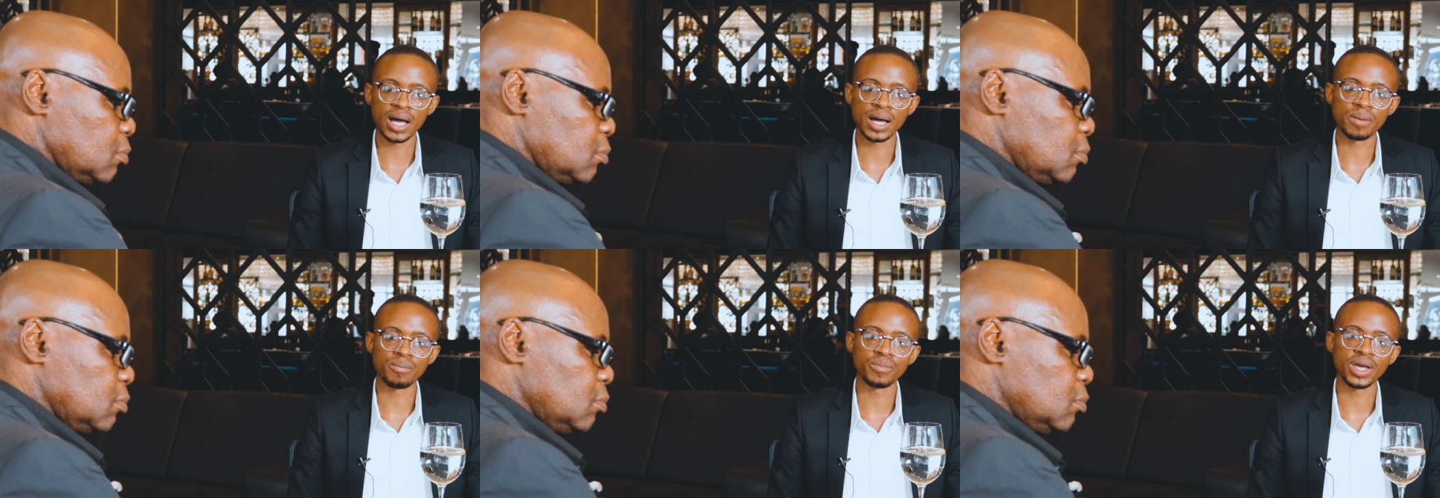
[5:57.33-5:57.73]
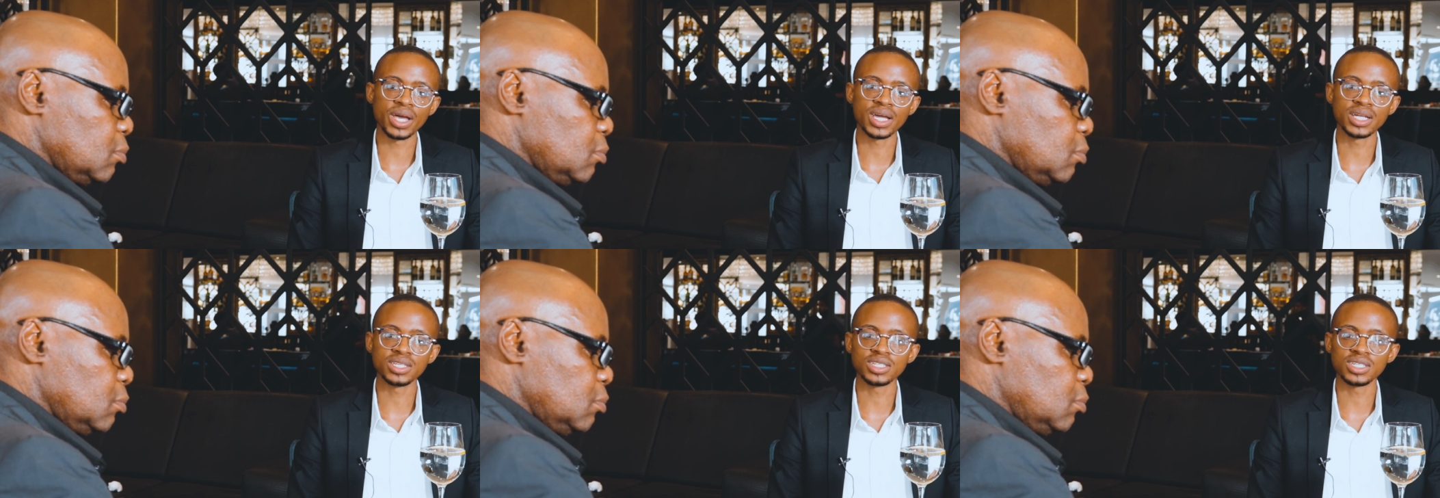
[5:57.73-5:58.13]
Speaker 1: Um,
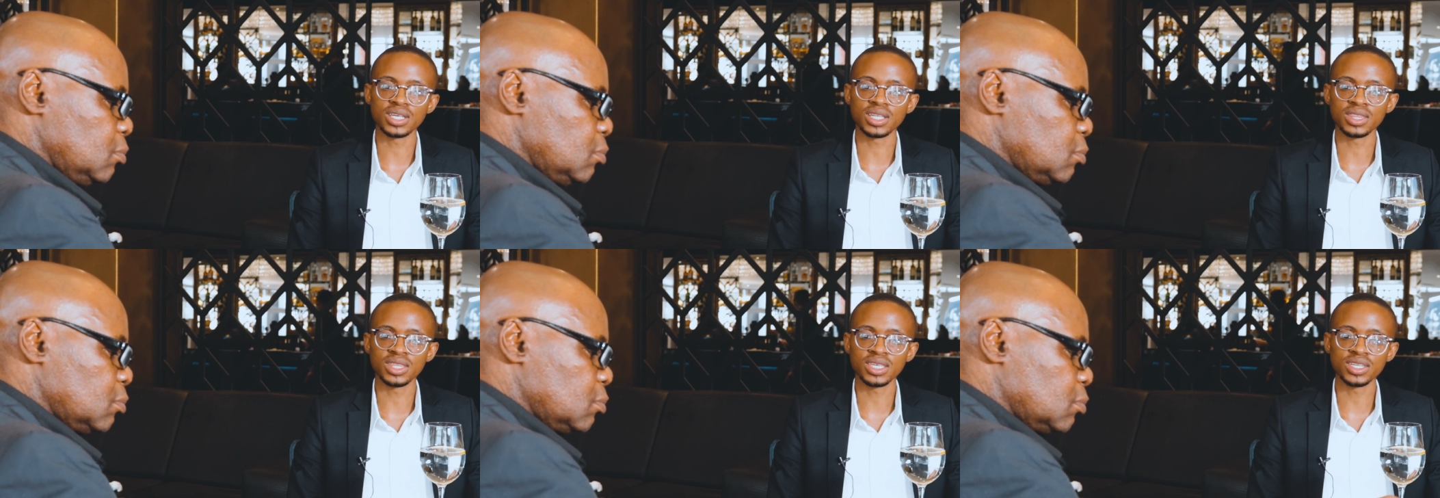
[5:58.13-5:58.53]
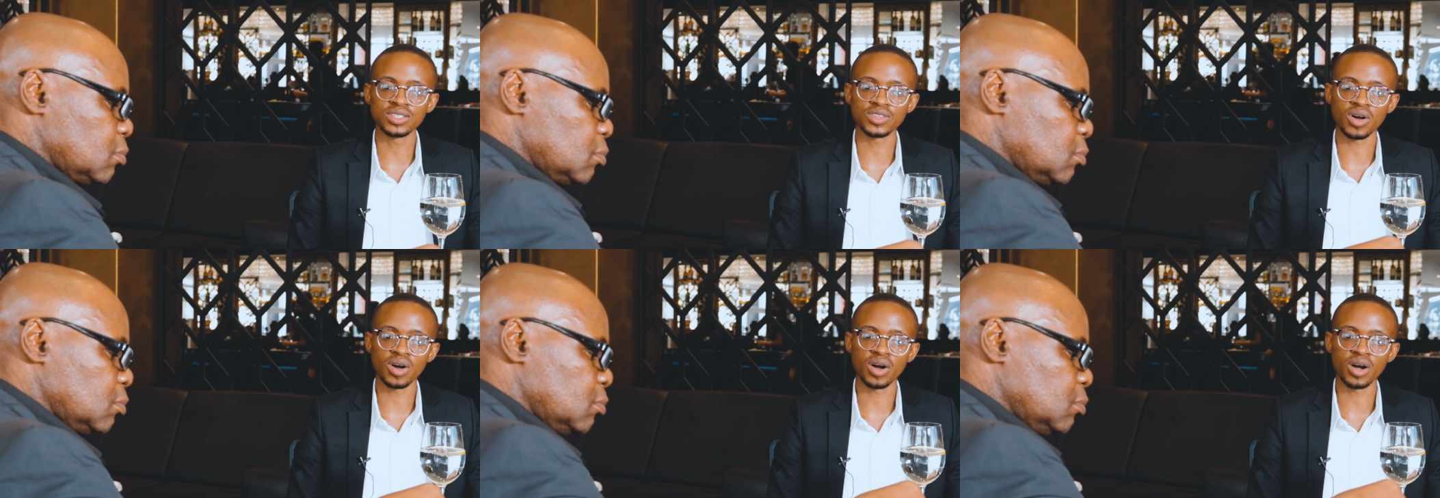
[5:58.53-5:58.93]
and
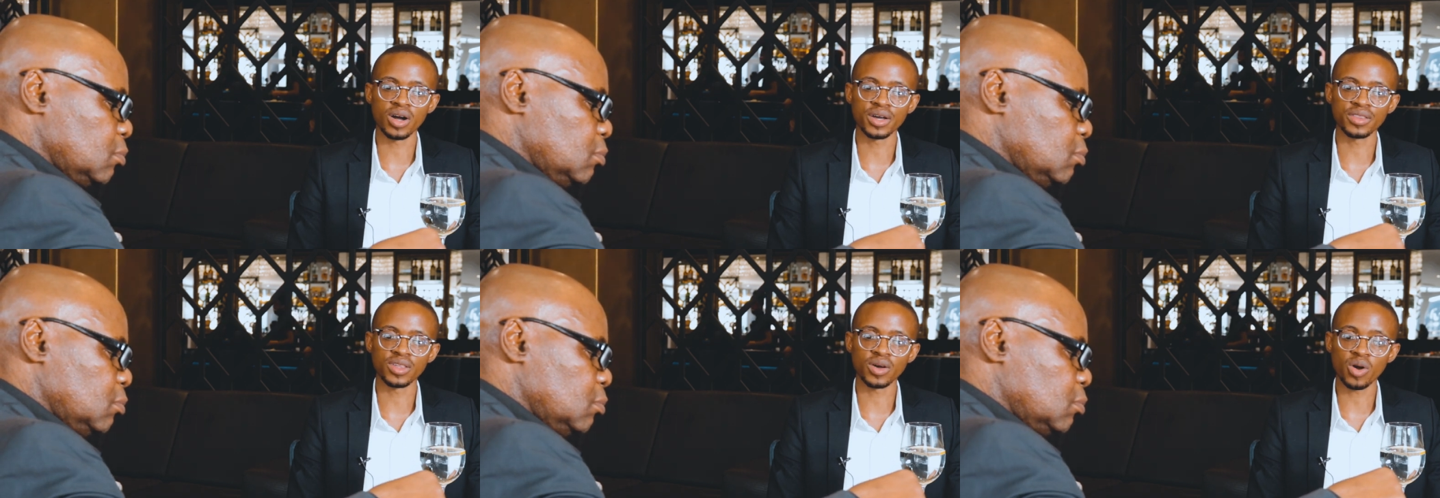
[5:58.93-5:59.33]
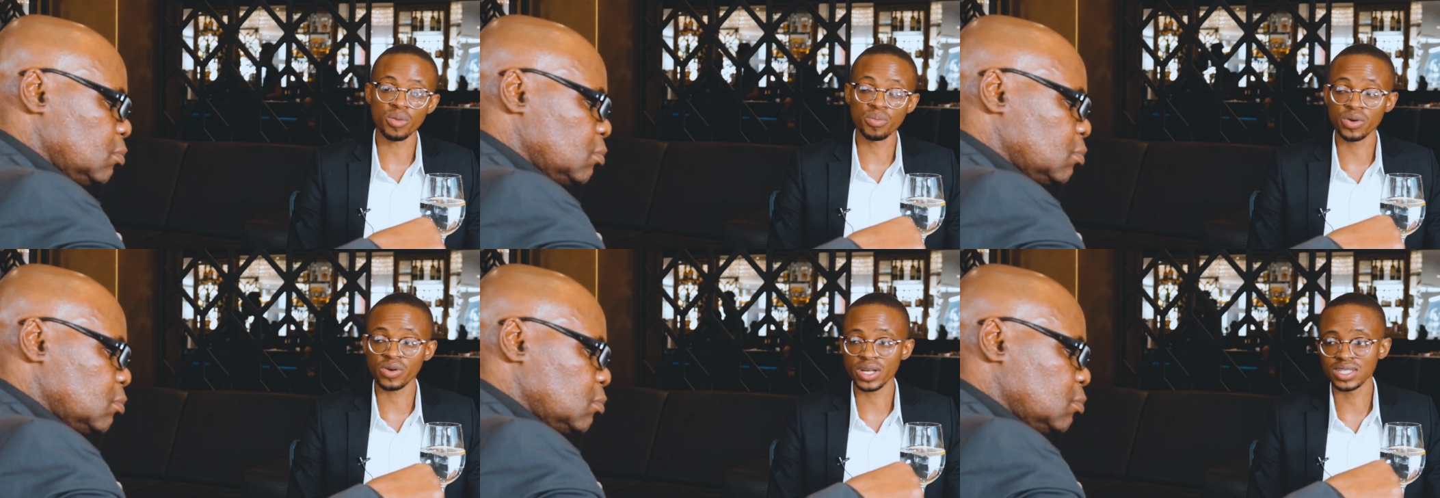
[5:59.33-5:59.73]
these are the
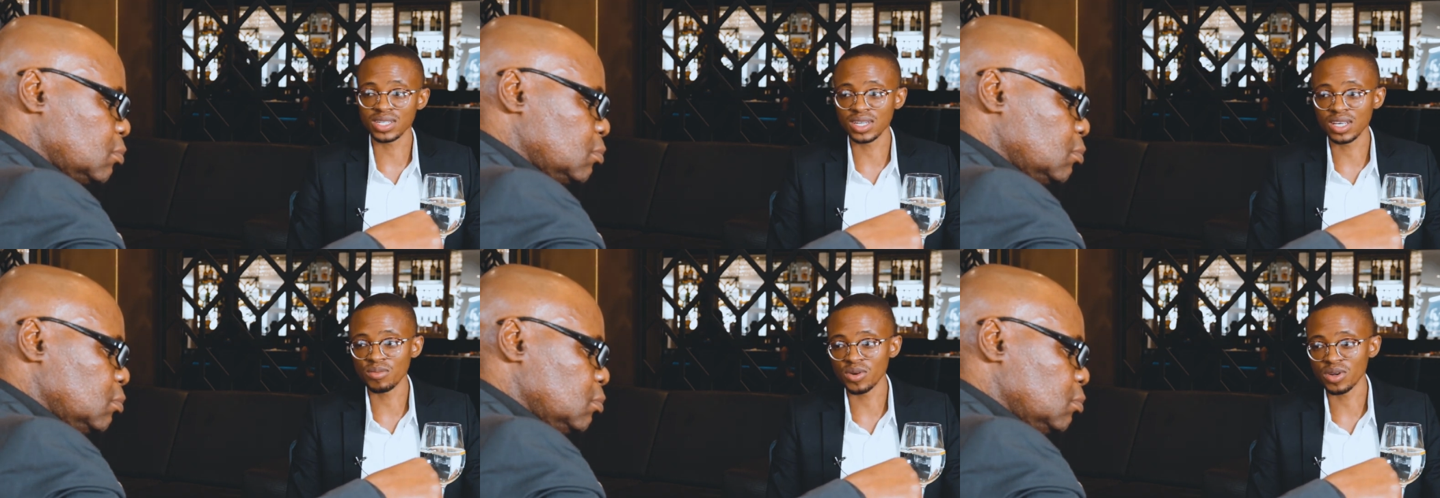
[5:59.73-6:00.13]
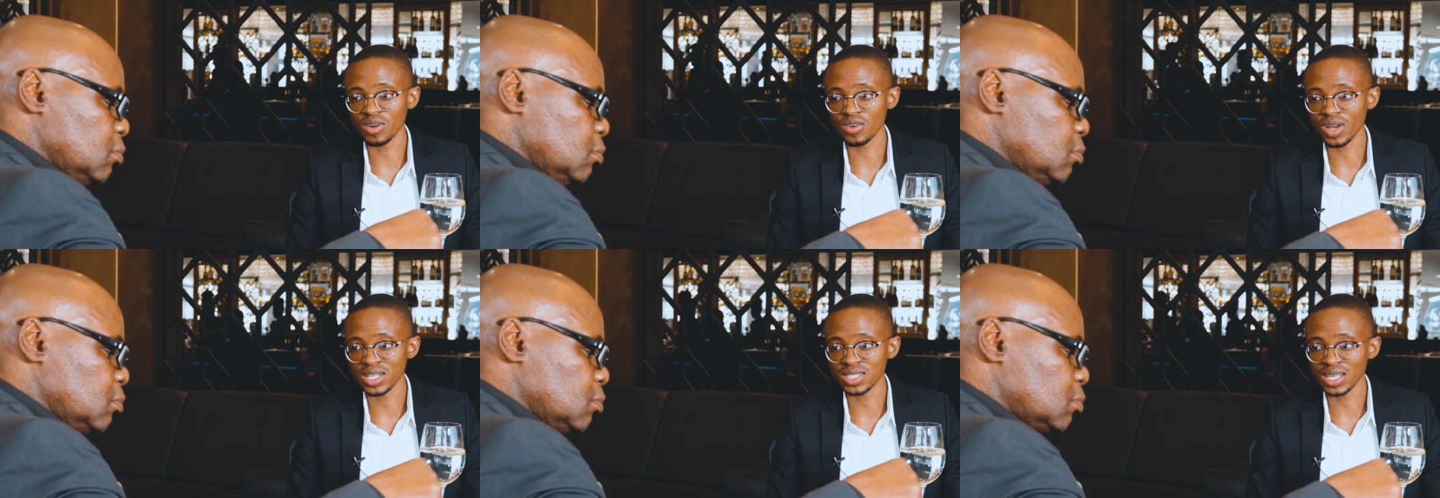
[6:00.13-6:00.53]
Copyright and
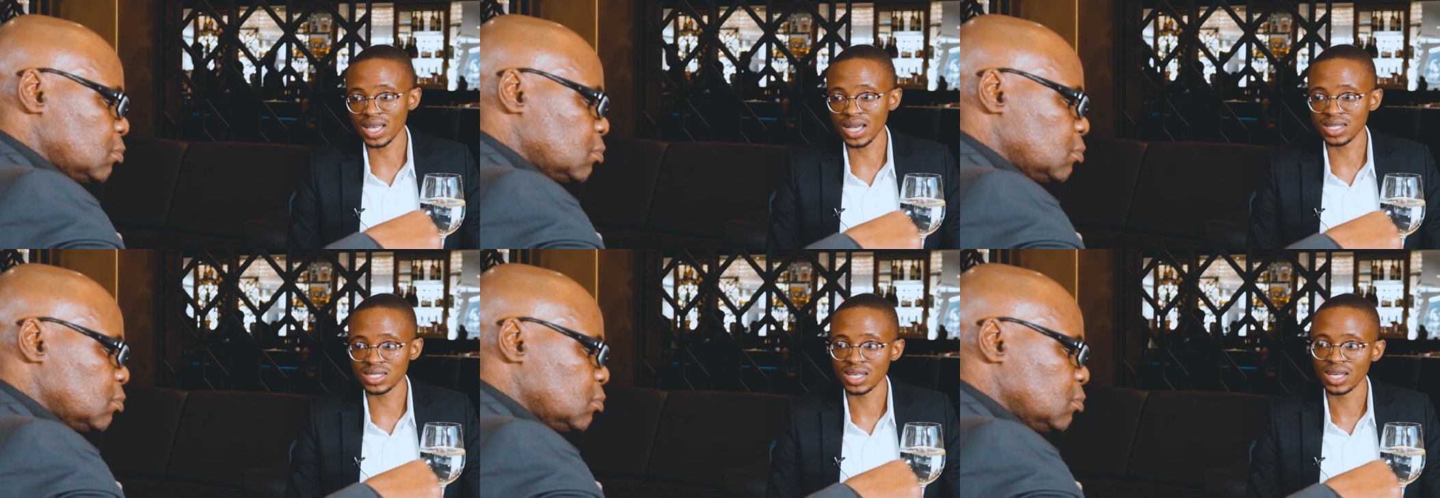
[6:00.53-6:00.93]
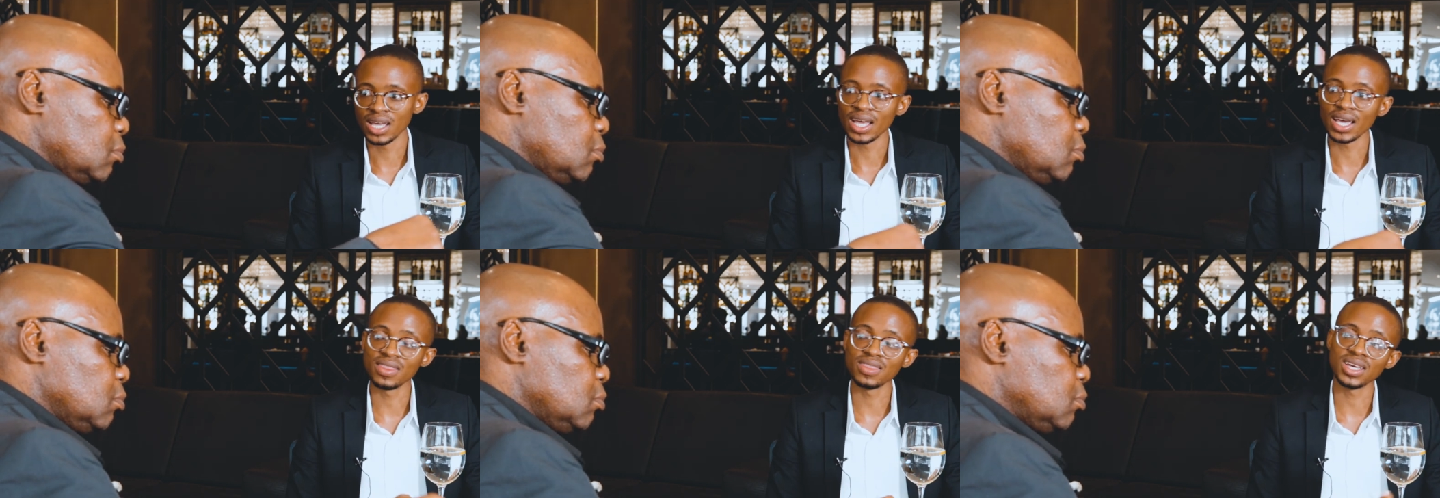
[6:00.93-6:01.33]
Neighboring Rights Act
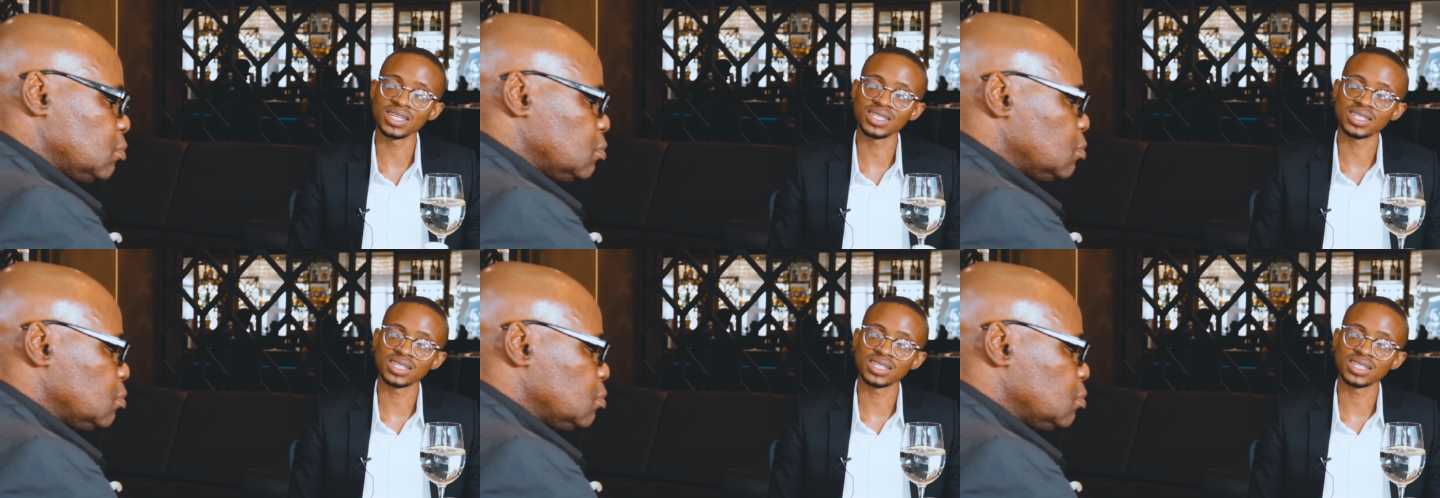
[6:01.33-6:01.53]
and the